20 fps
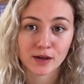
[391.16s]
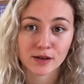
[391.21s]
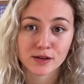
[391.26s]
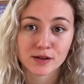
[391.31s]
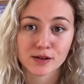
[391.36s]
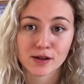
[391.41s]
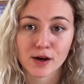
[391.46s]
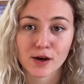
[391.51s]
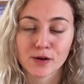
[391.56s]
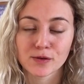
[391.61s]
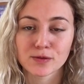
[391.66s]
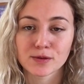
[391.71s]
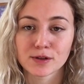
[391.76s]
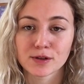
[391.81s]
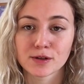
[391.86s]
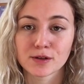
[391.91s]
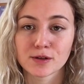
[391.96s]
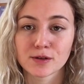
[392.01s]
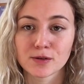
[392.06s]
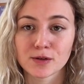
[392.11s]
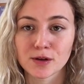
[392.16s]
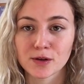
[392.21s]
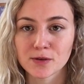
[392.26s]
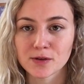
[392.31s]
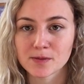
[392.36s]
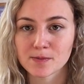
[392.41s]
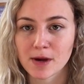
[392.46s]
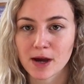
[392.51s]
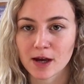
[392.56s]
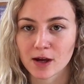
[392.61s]
So to
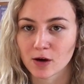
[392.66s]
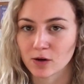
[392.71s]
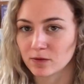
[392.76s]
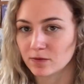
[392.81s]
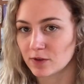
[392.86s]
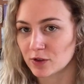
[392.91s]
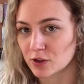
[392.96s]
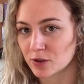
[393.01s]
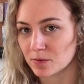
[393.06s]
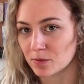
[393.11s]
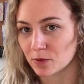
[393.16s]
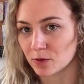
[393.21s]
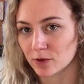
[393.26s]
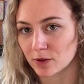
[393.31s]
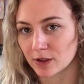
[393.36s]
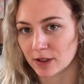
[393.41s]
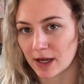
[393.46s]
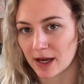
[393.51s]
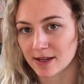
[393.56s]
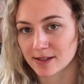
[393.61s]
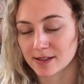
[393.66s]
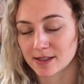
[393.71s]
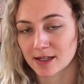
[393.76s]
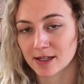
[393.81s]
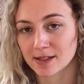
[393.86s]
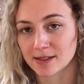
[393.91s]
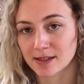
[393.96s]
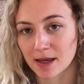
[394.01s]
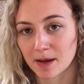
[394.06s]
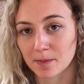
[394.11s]
use my own vision board as an
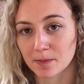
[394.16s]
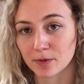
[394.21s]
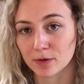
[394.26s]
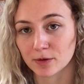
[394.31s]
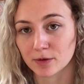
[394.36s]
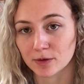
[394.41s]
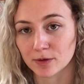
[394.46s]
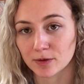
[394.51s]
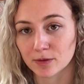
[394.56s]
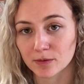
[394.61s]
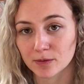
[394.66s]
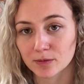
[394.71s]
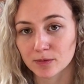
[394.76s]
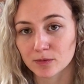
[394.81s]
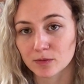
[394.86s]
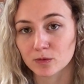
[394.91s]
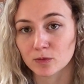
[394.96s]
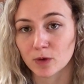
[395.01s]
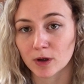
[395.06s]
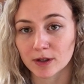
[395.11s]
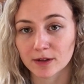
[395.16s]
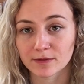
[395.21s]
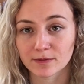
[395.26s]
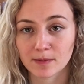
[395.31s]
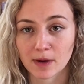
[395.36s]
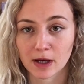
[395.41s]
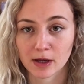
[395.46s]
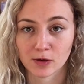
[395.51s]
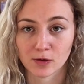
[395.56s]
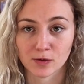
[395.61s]
example, one of
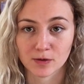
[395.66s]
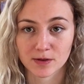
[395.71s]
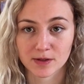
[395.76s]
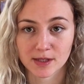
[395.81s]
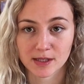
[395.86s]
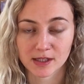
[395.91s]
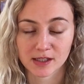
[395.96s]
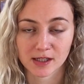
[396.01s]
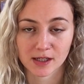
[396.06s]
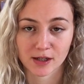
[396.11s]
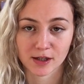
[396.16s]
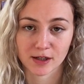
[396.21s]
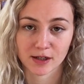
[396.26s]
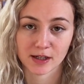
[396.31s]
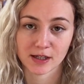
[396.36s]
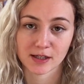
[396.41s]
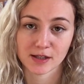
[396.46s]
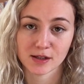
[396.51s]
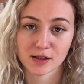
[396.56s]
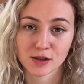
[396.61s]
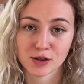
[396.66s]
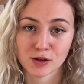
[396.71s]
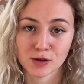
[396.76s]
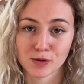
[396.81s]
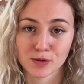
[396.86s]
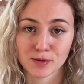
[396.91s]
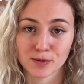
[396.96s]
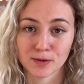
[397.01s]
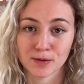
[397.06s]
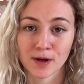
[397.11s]
my goals this year is
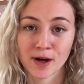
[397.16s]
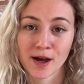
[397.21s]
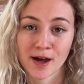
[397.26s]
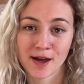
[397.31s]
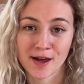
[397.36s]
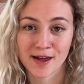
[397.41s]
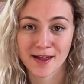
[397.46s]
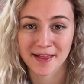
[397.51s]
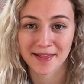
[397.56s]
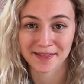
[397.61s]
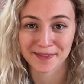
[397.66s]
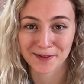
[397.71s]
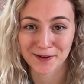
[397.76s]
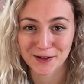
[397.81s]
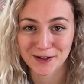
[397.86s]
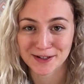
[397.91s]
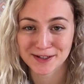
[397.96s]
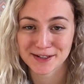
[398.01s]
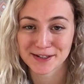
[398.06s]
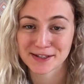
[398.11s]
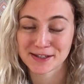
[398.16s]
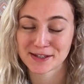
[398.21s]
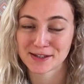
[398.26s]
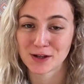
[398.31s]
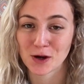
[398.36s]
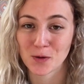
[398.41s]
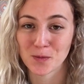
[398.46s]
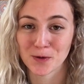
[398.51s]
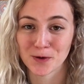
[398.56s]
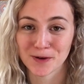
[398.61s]
to learn to
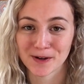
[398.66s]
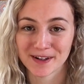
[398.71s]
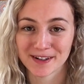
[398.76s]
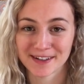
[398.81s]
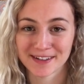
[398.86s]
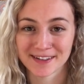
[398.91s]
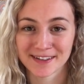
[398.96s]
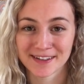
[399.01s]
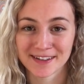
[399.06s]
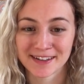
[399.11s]
snowboard.